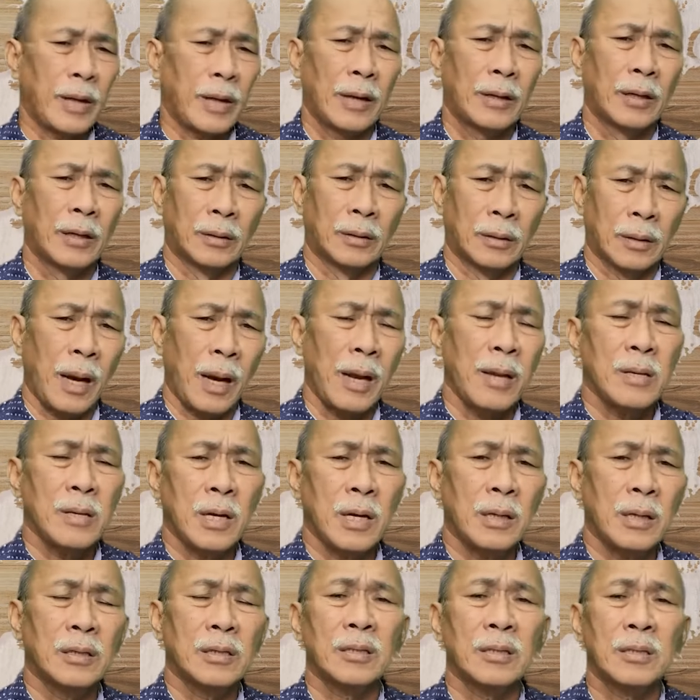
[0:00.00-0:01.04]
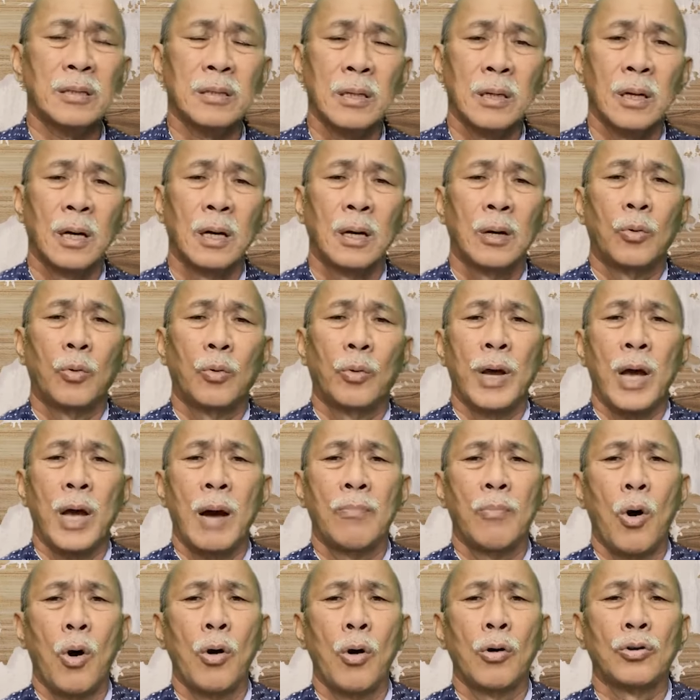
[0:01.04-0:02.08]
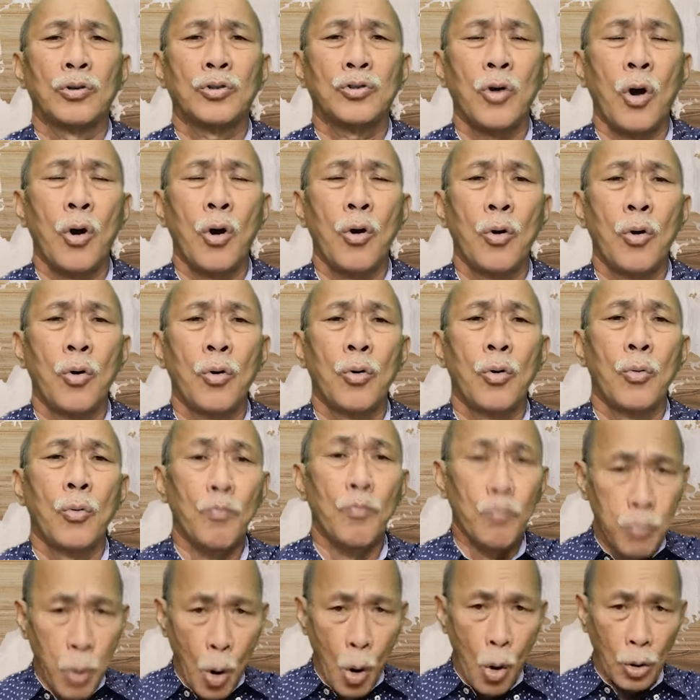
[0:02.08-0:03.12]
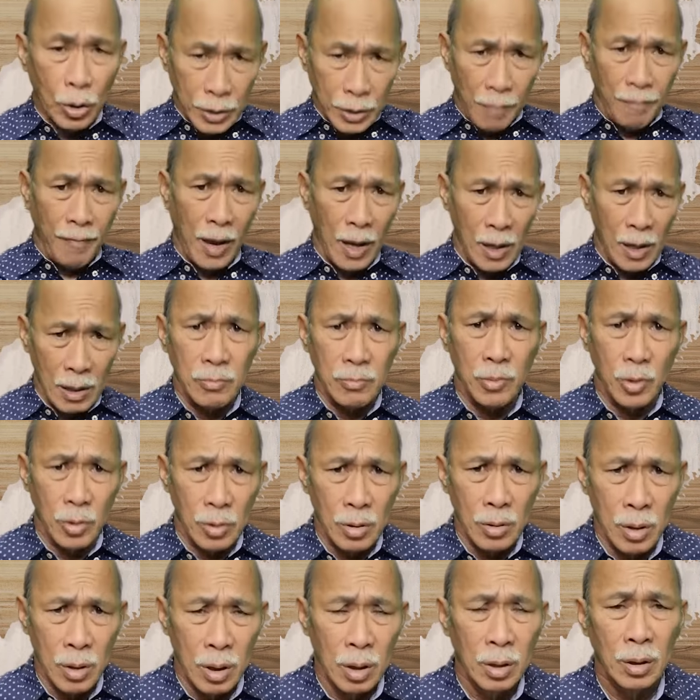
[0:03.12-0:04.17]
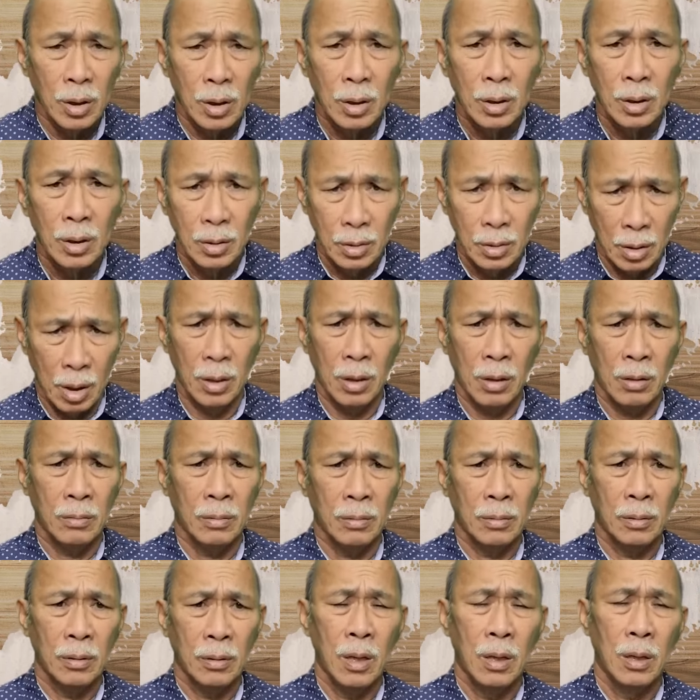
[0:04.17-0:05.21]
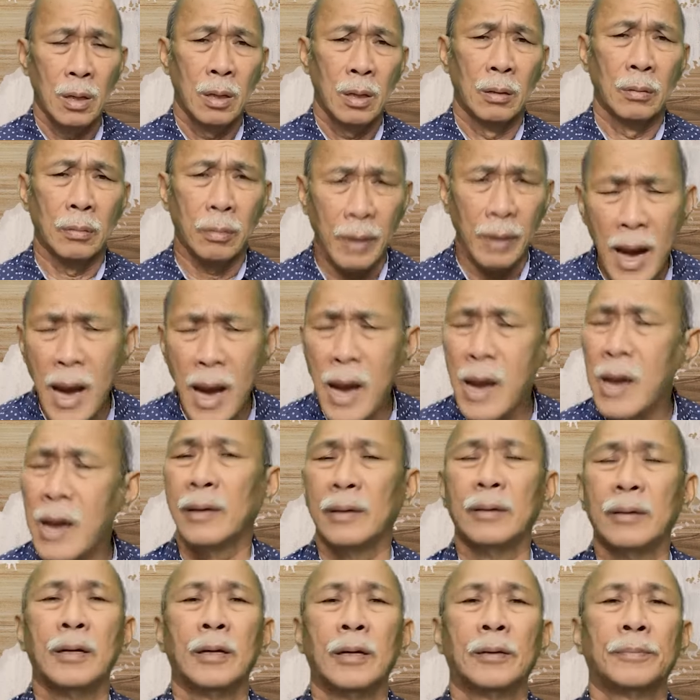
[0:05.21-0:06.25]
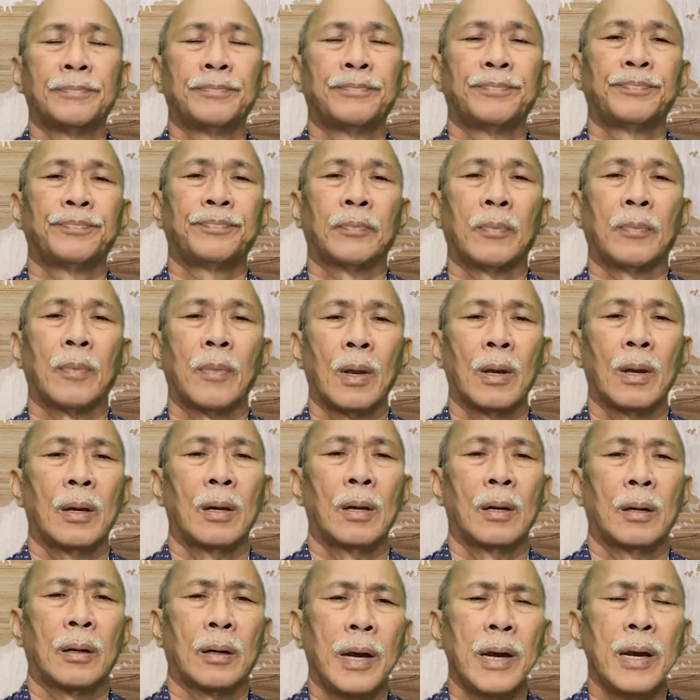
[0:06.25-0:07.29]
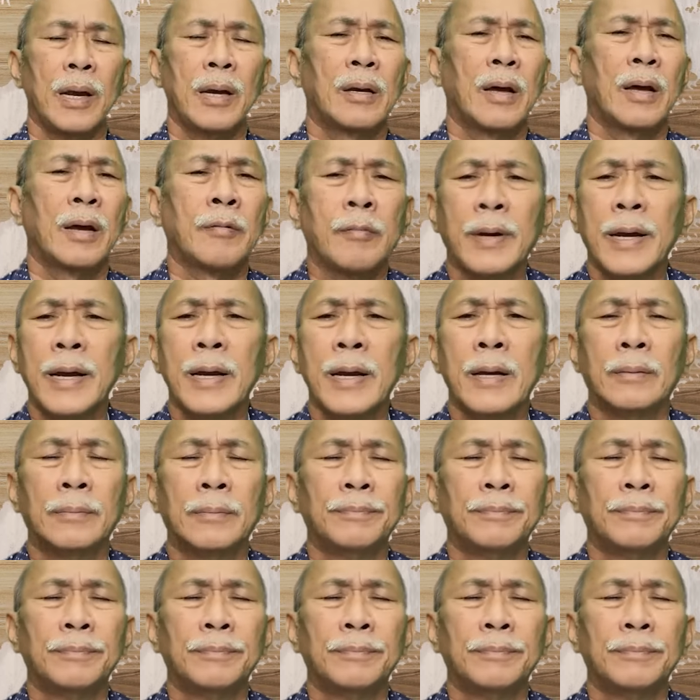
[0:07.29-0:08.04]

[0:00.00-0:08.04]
trainings. We have also books available. You know, read. Read and read.